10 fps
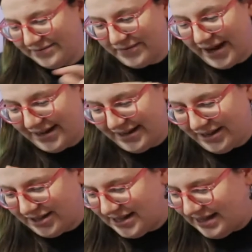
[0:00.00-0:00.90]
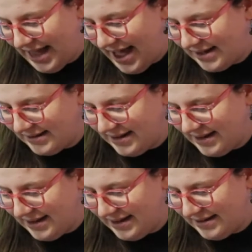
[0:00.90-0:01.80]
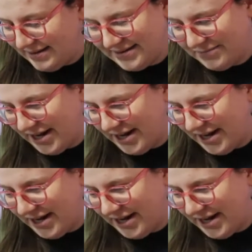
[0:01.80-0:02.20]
I finally looked at that uh,